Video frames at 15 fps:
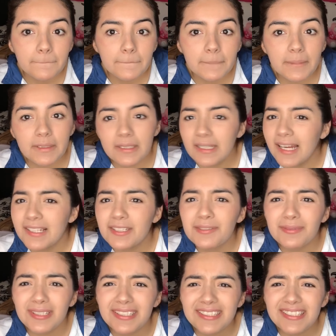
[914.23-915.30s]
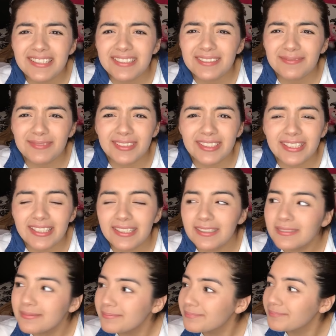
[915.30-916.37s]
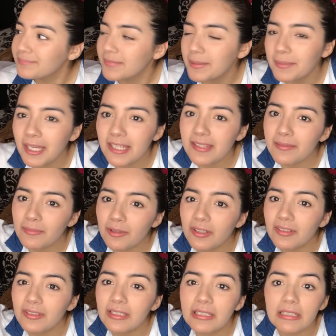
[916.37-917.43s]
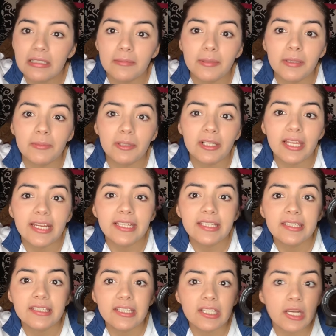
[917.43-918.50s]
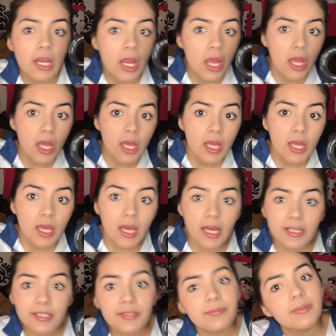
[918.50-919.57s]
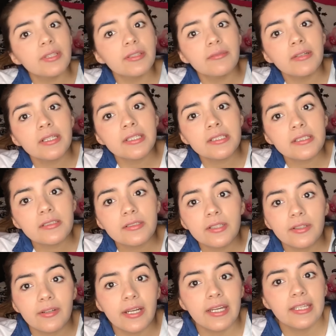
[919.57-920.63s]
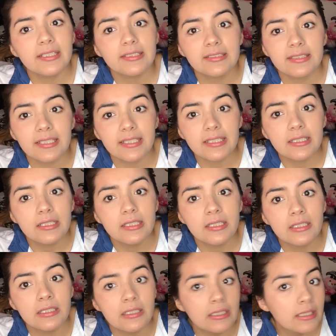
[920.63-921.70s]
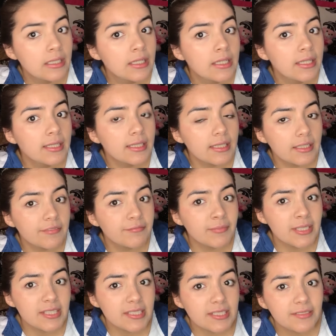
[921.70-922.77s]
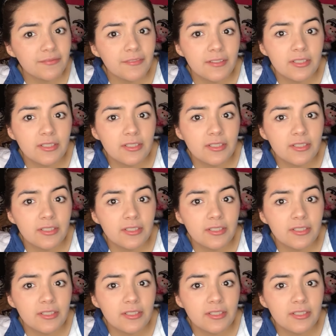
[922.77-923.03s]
But I just wanted to really let me add a little bit more lighting in here. I just really wanted to go ahead and like give myself